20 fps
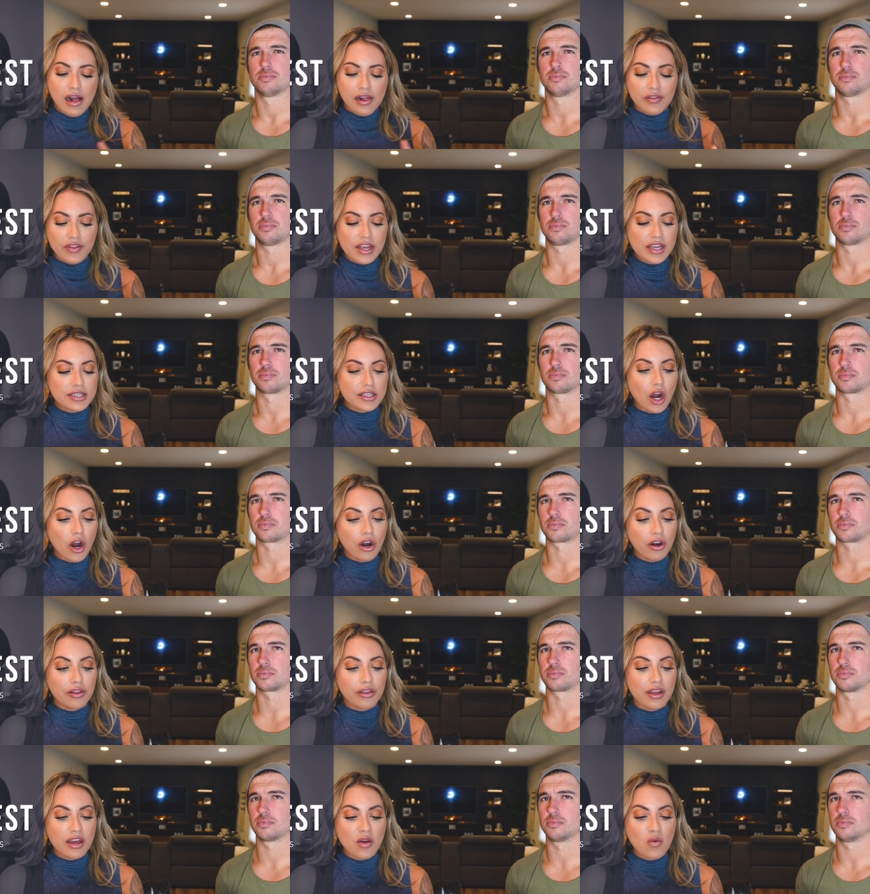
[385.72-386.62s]
Speaker 1: These
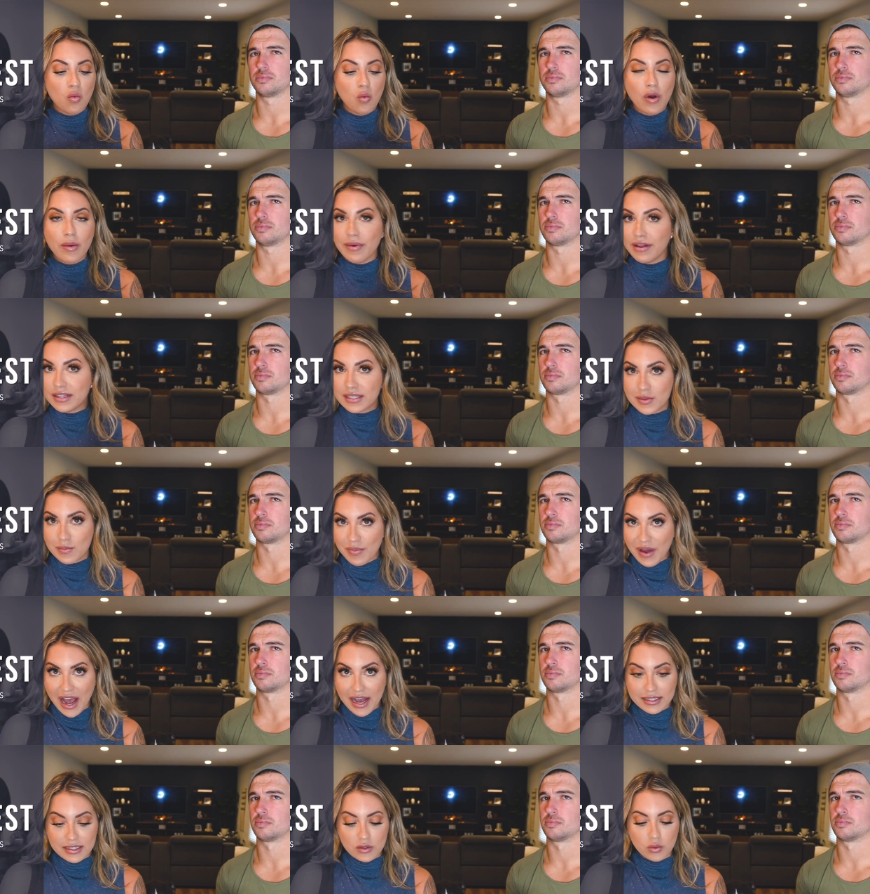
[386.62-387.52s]
are the Women's
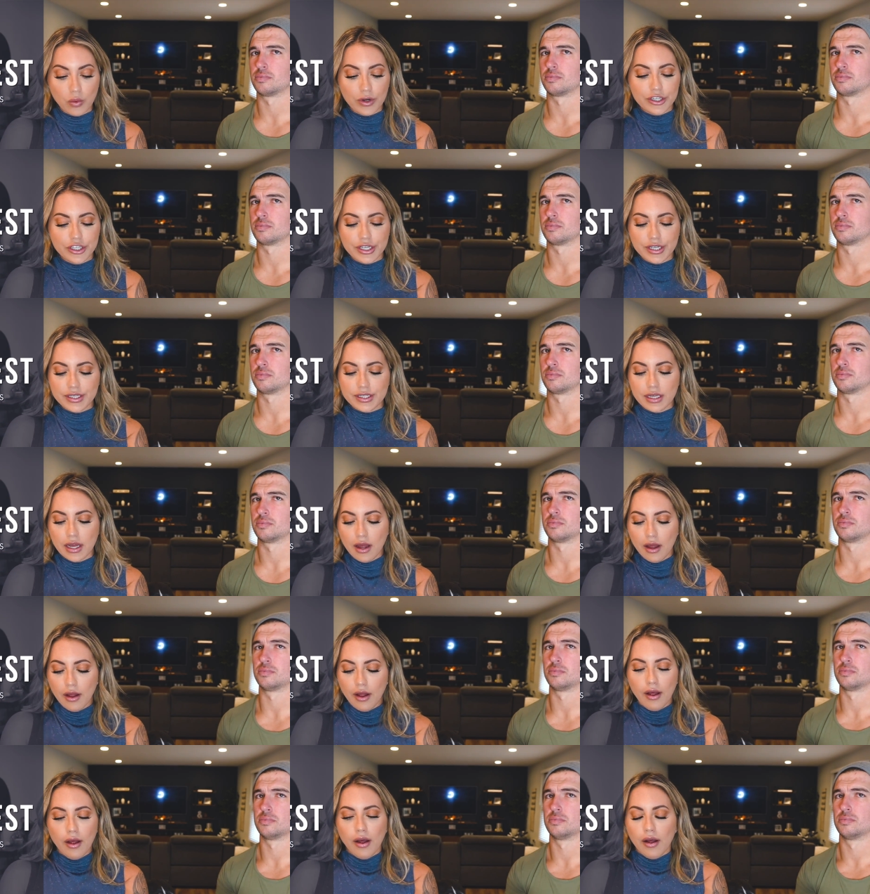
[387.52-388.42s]
Best, which is
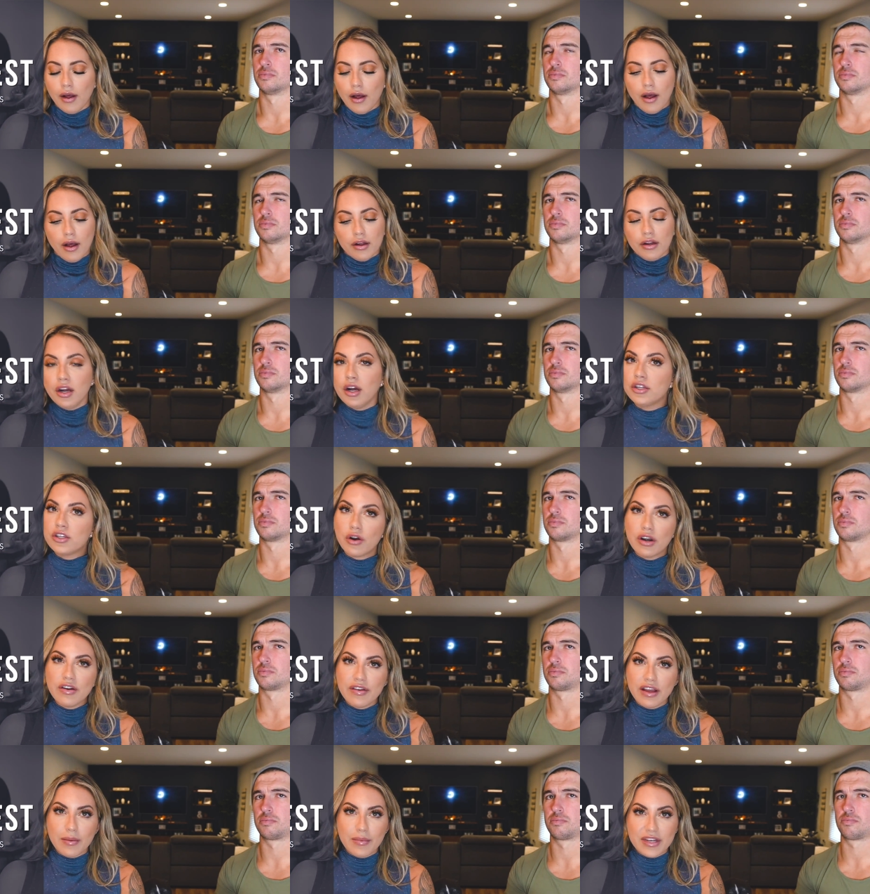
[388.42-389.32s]
don't
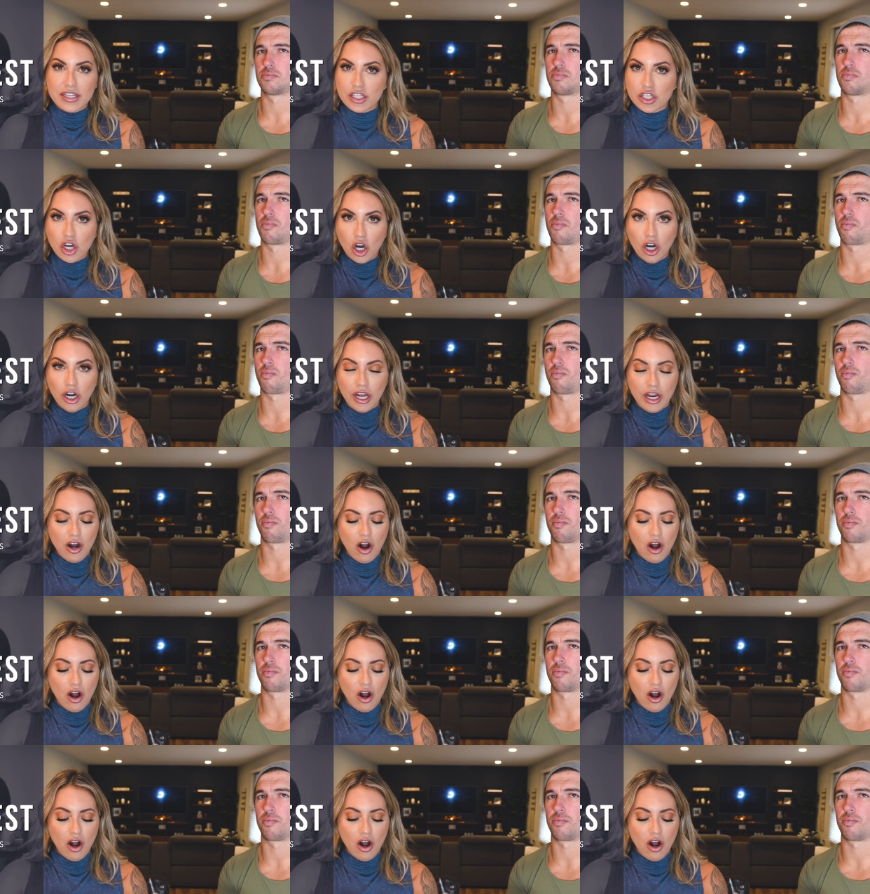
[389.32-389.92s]
even get me started